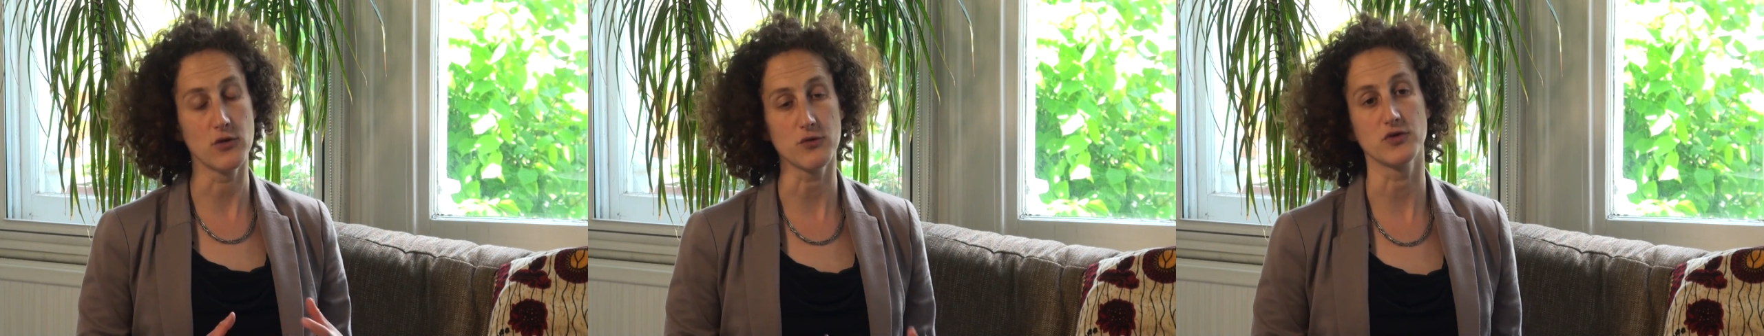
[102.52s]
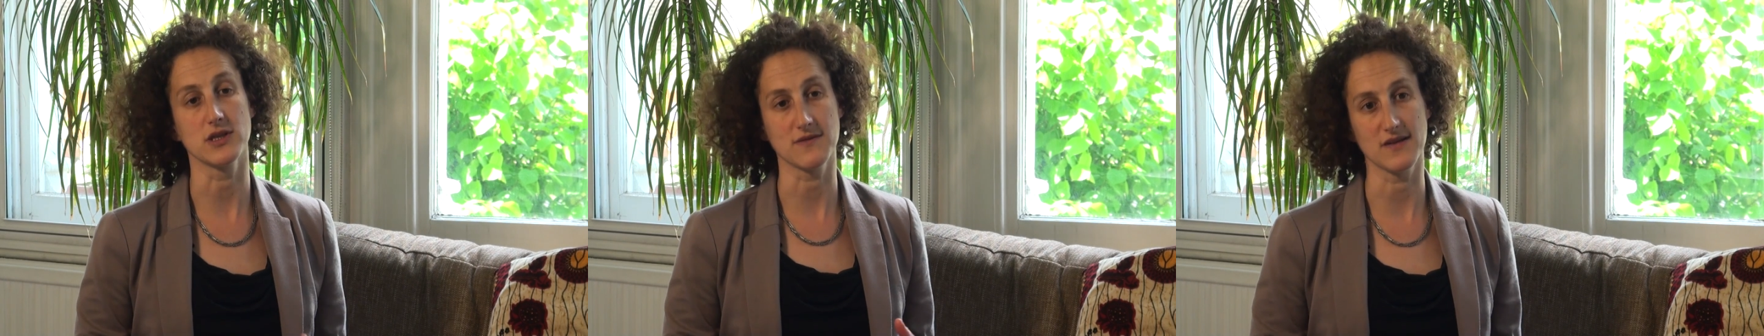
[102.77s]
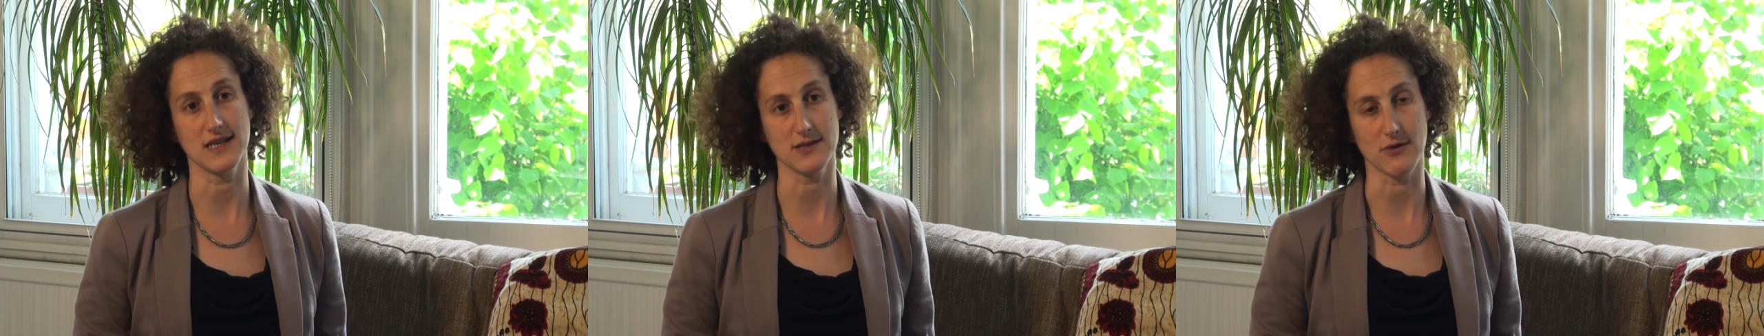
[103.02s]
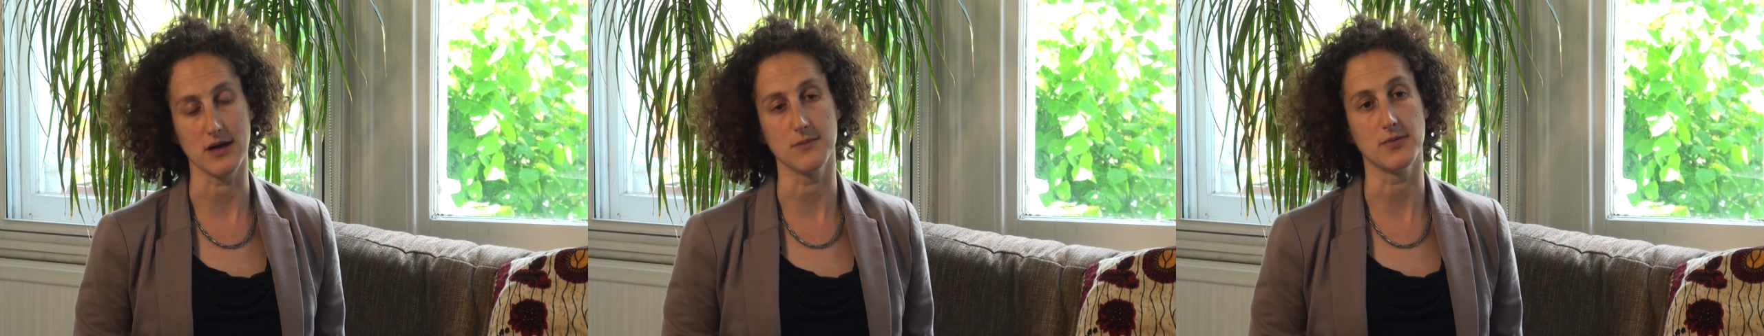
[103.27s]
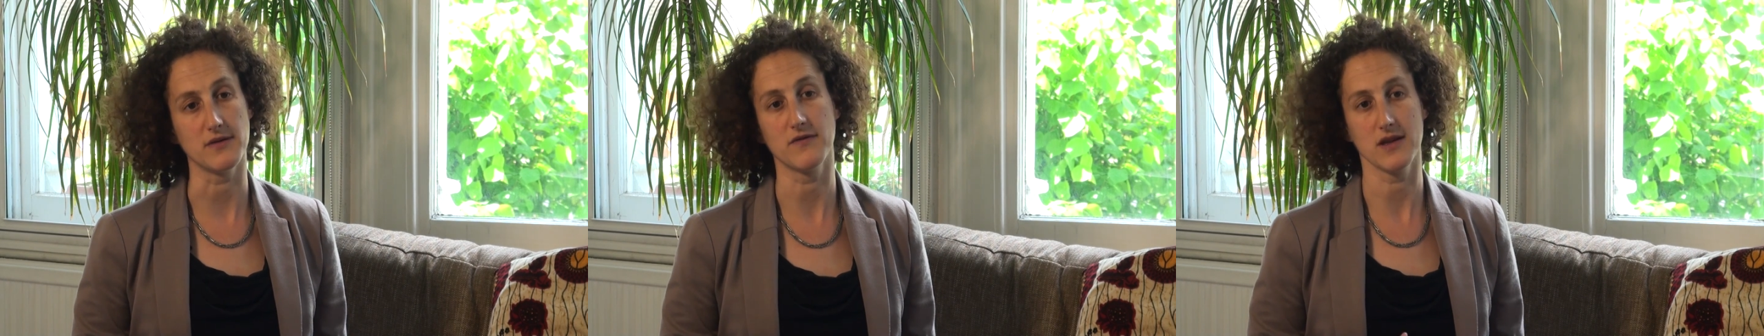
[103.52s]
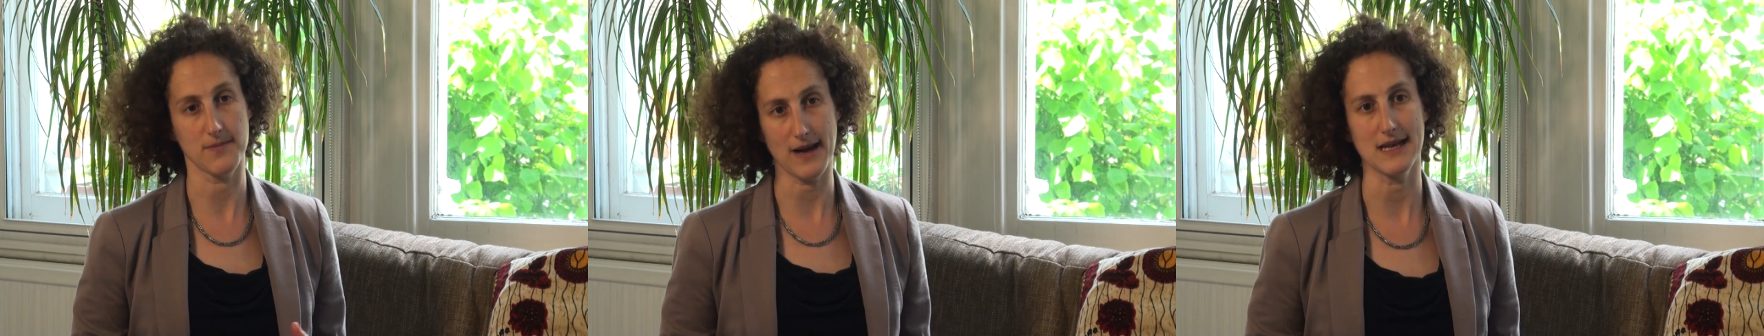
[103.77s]
not just for Israel, but
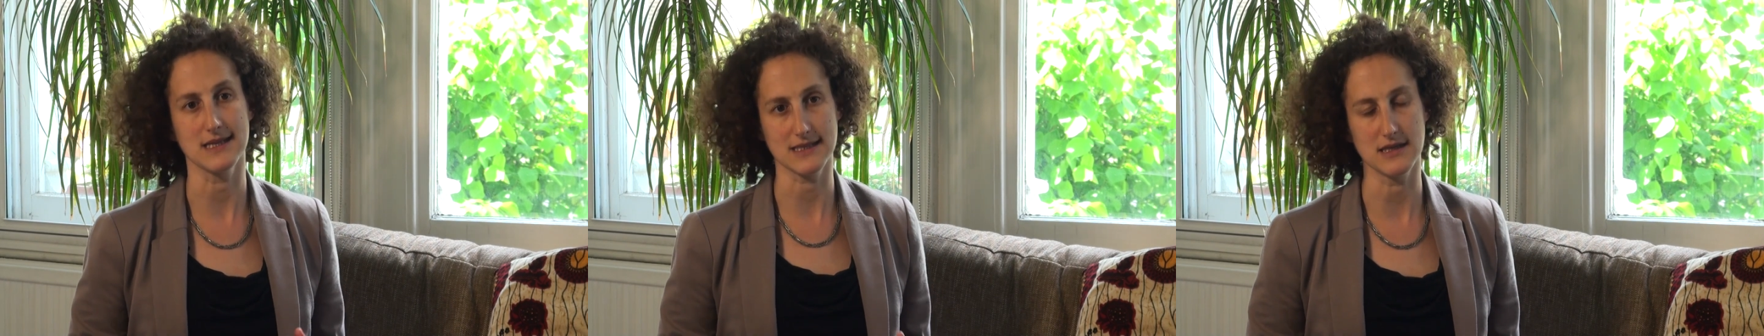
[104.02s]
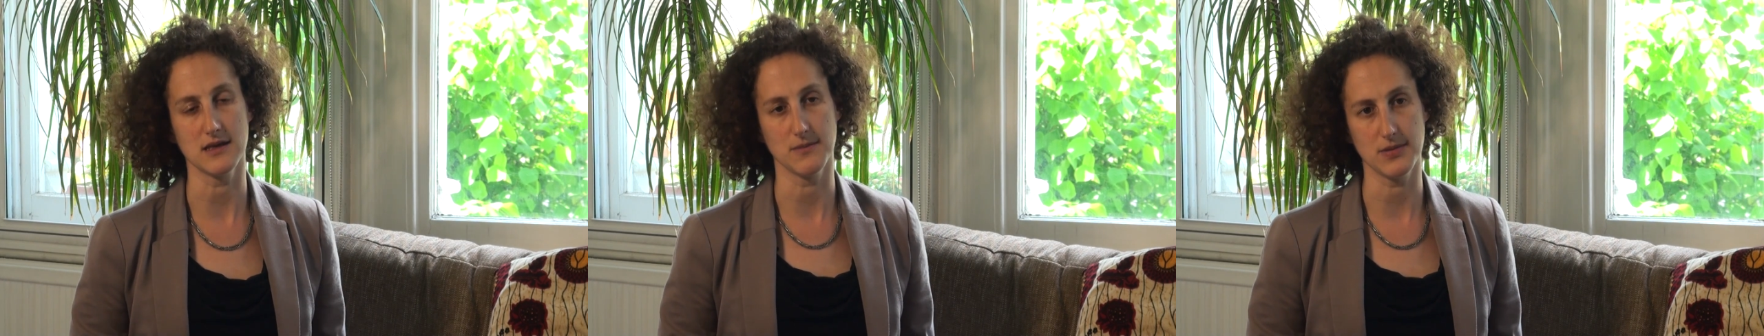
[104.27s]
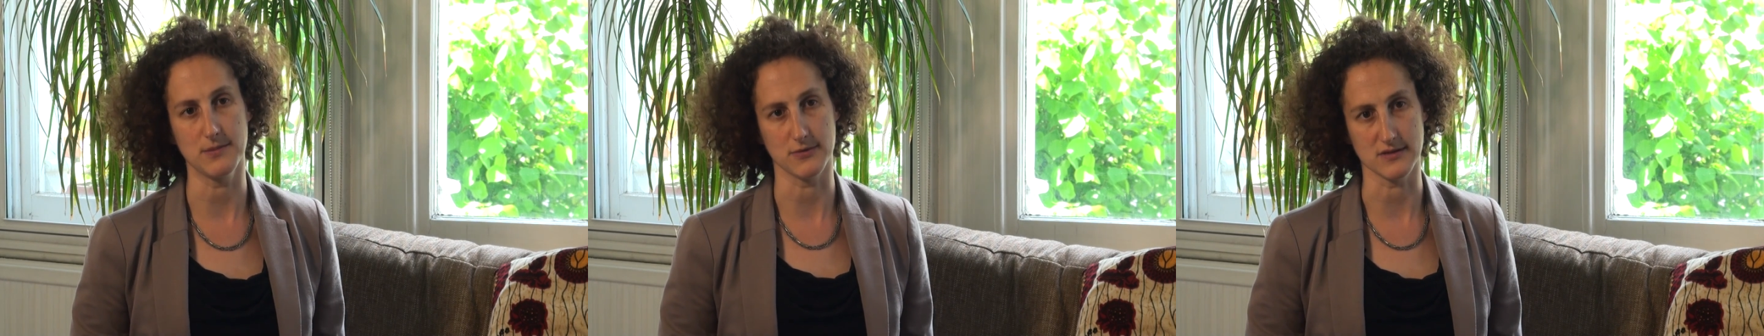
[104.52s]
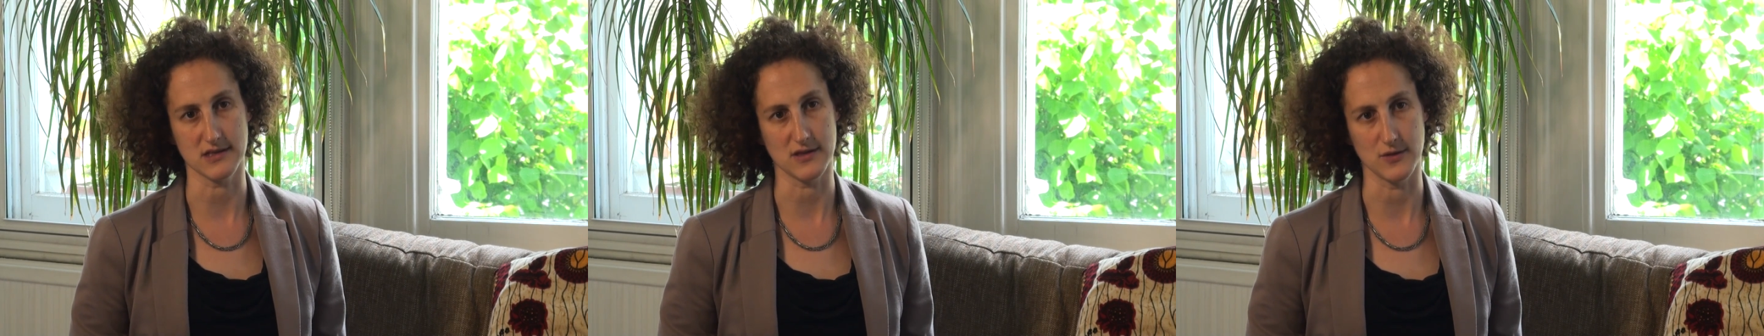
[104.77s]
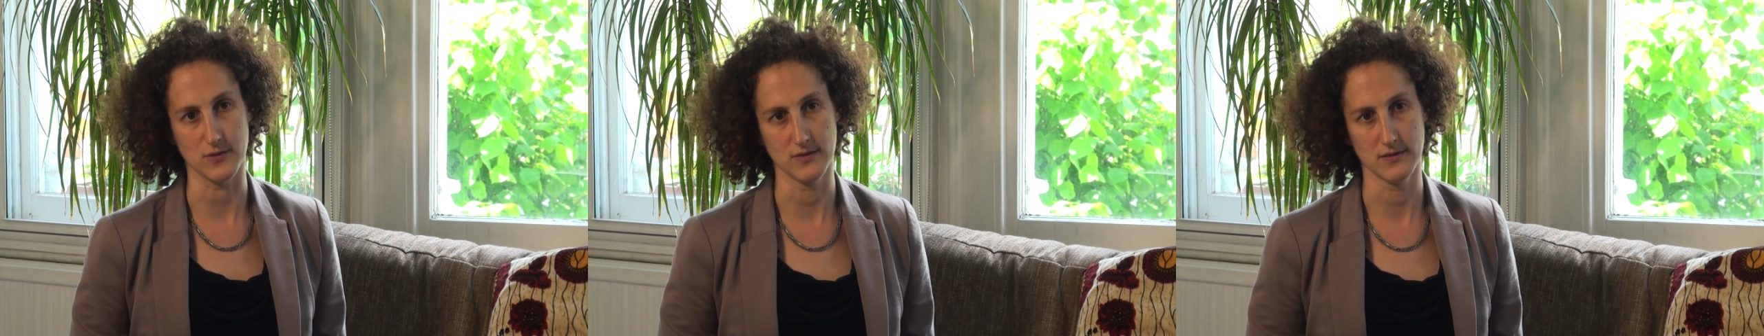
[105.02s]
for the Palestinian people too.